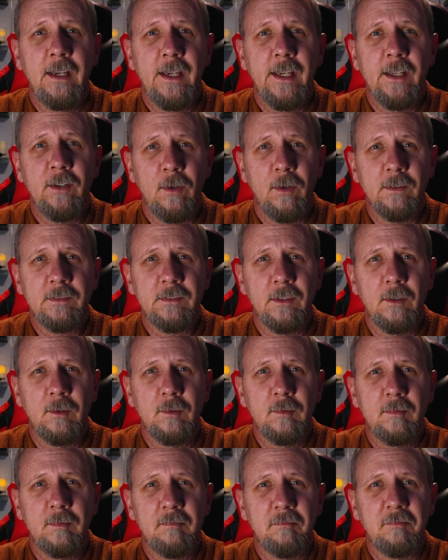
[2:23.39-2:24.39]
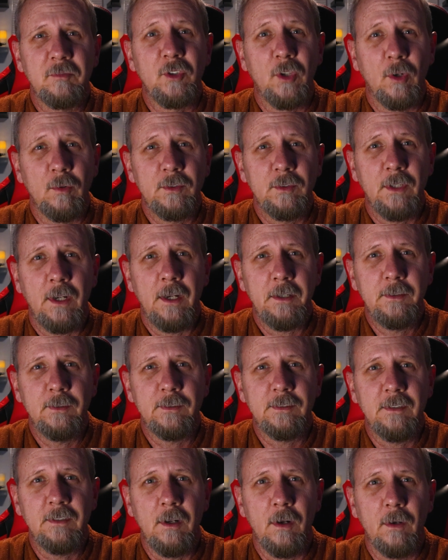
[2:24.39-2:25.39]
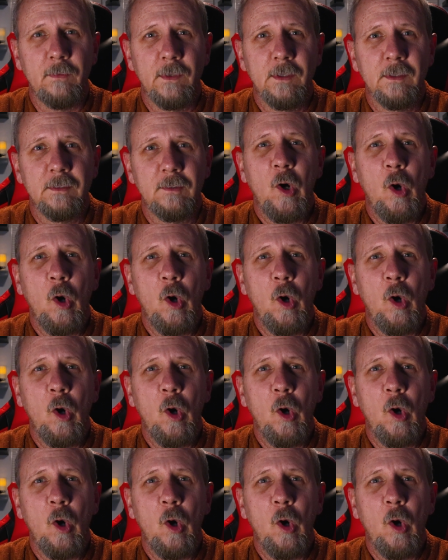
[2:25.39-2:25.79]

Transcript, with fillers: And also, don't shock yourself.